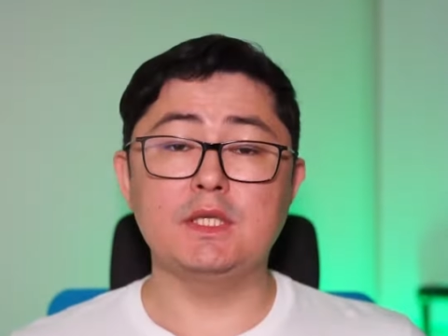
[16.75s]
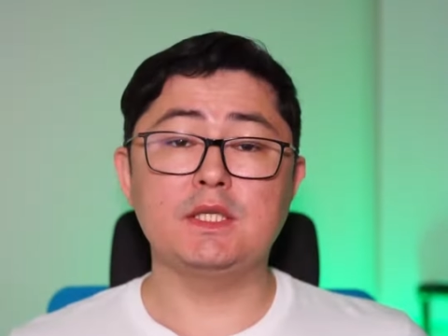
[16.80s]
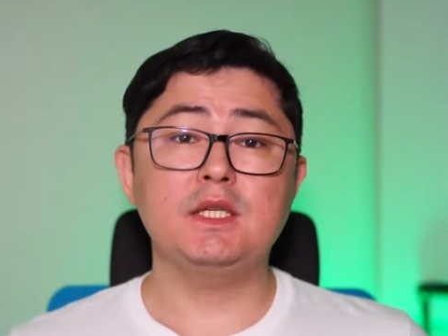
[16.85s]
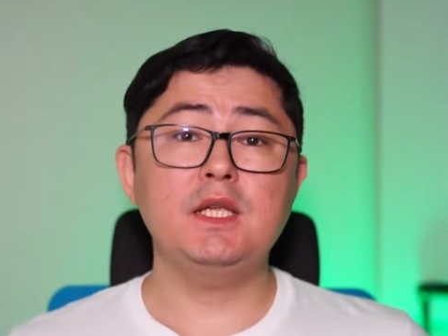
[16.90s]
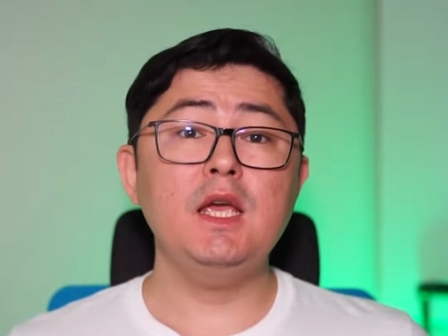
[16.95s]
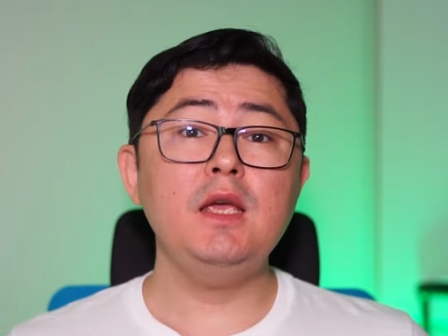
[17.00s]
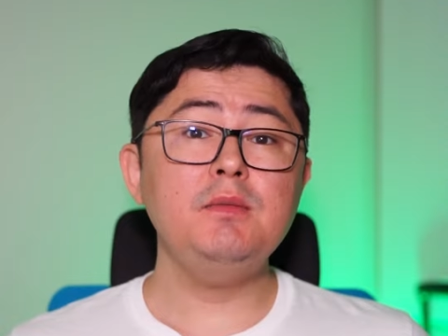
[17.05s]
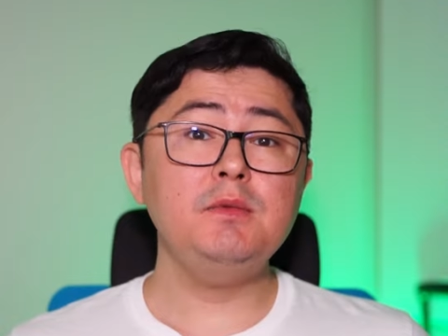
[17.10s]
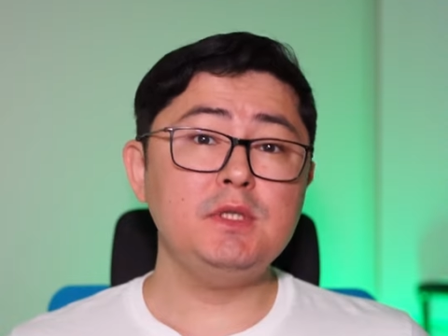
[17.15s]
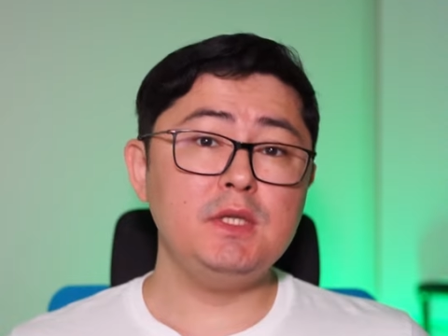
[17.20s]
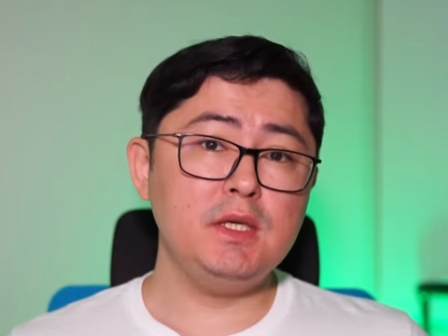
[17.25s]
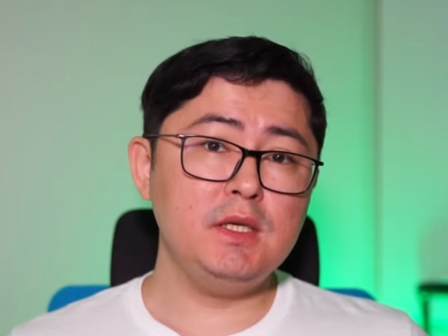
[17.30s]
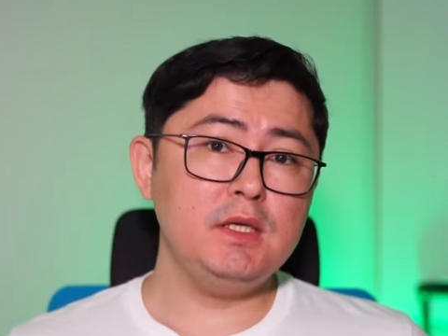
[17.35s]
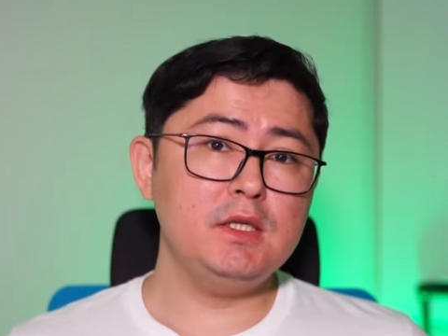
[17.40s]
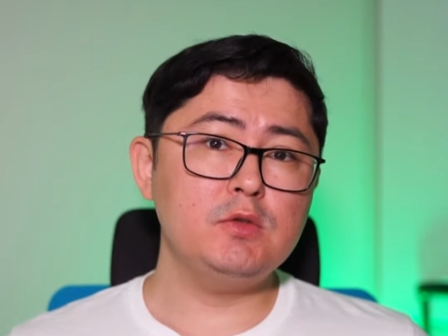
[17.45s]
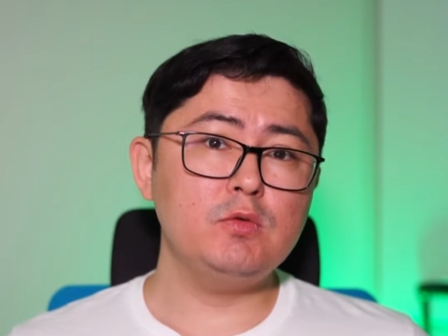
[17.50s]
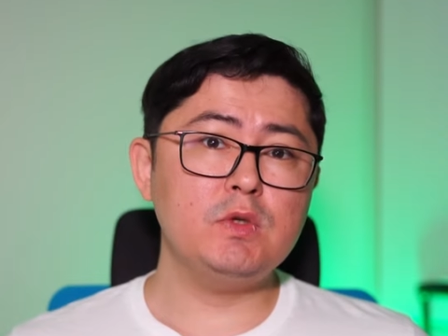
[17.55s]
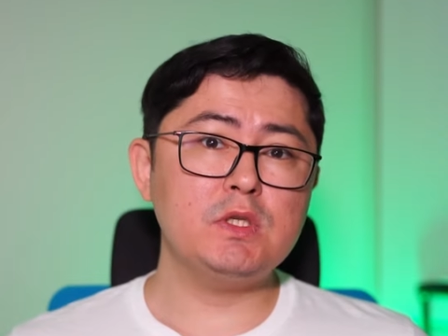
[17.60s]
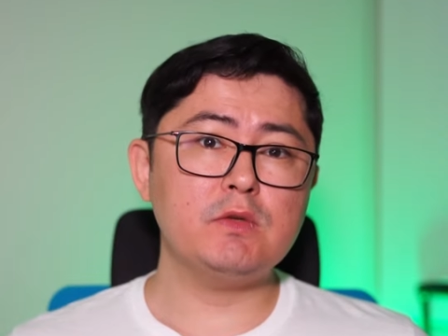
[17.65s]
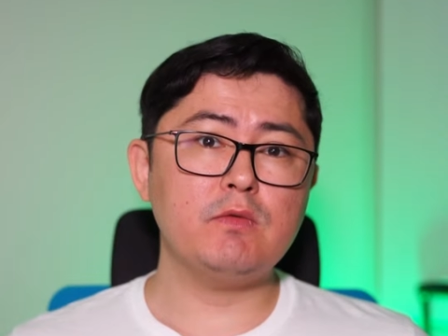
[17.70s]
same thing
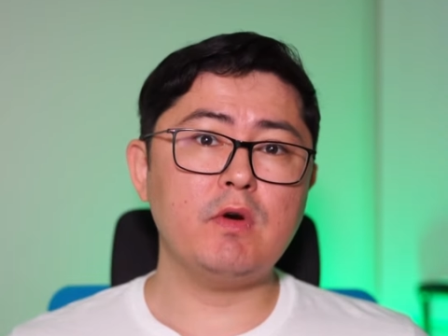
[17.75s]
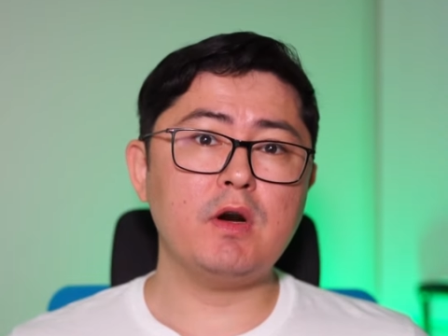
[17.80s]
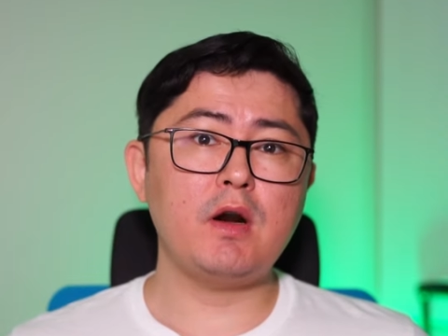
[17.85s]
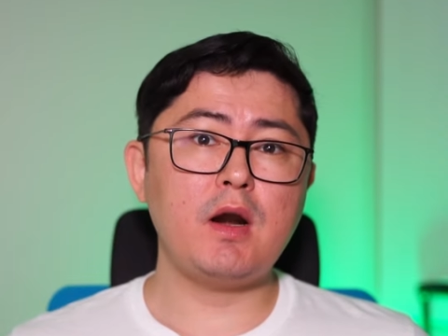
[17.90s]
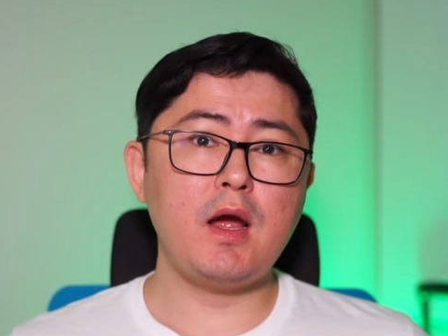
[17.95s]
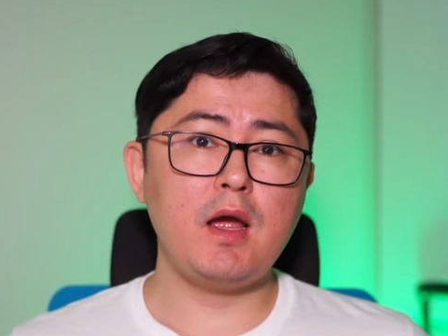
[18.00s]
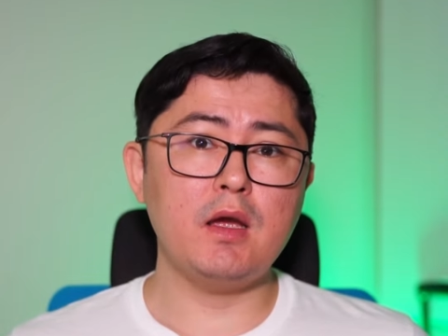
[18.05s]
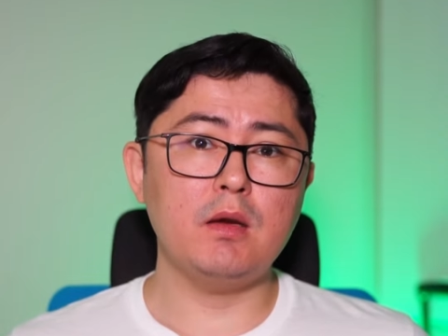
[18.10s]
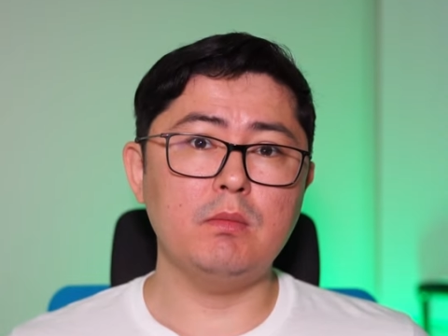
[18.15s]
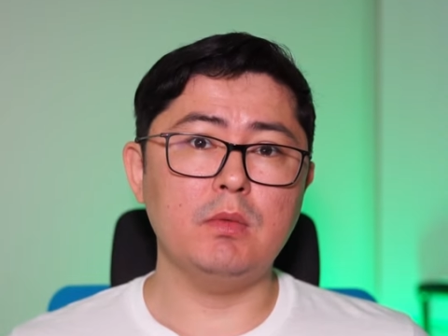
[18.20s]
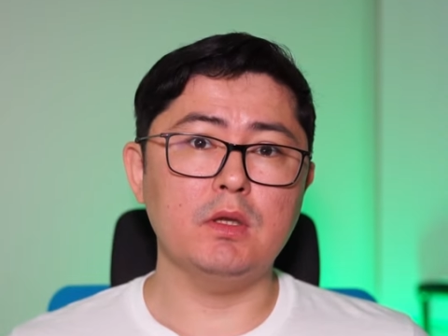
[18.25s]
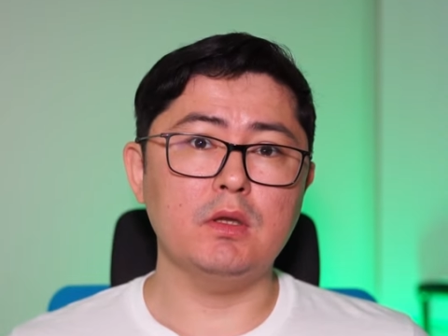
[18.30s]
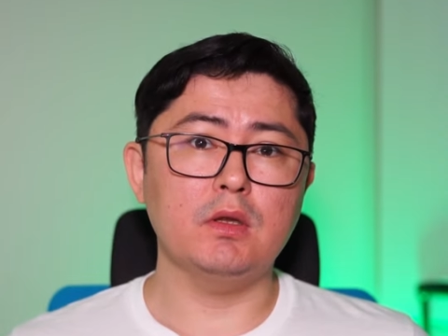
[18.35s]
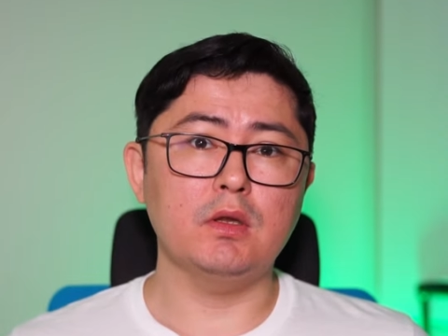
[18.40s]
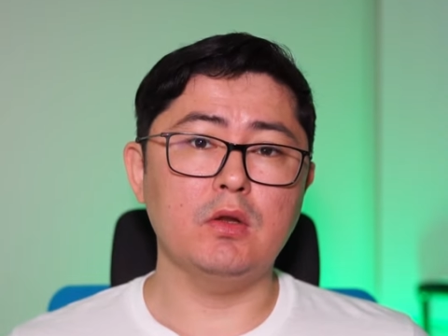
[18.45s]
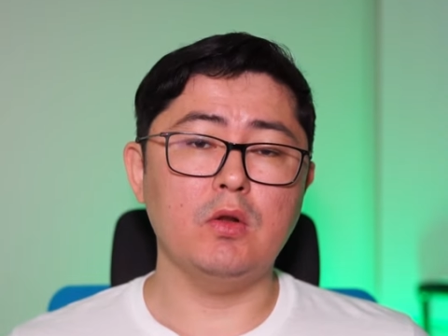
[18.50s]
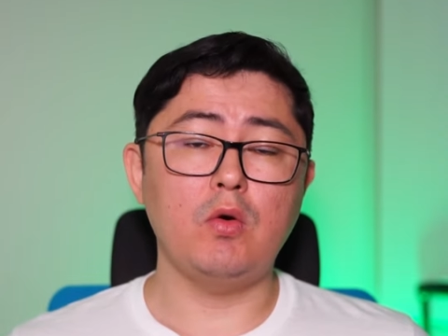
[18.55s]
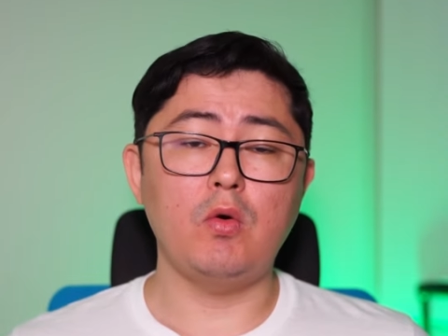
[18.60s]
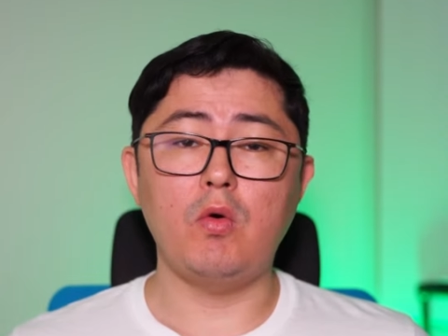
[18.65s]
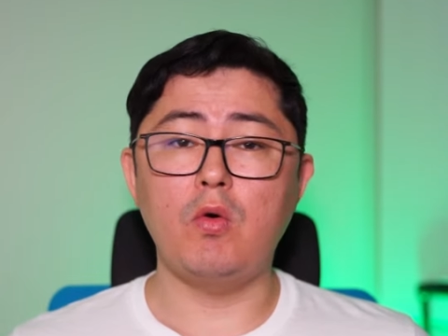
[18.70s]
is with
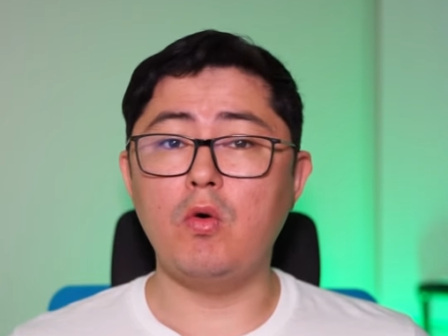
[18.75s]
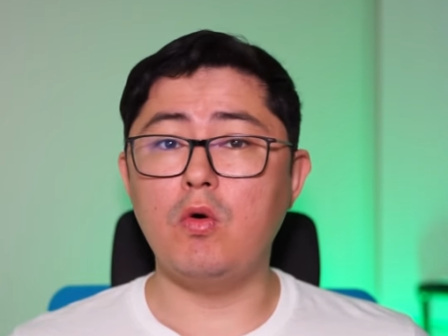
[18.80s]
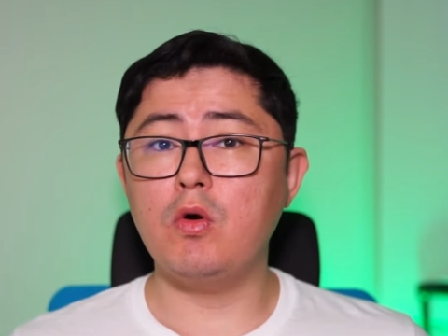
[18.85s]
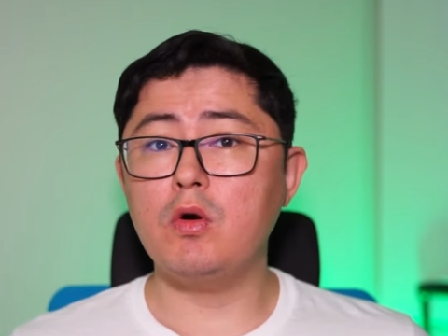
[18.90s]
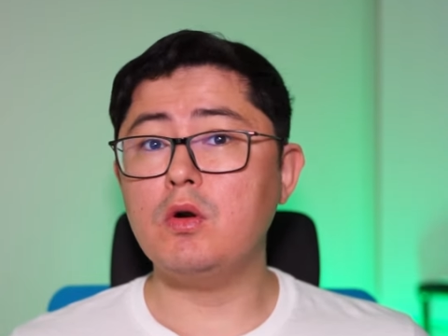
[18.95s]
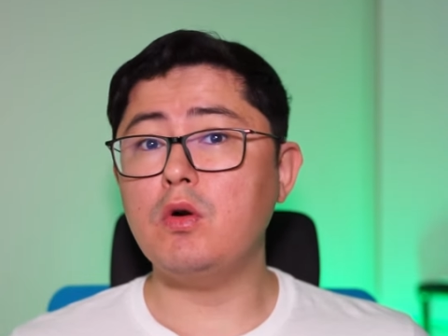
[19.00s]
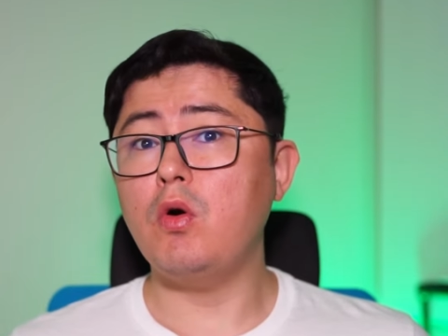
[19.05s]
variable or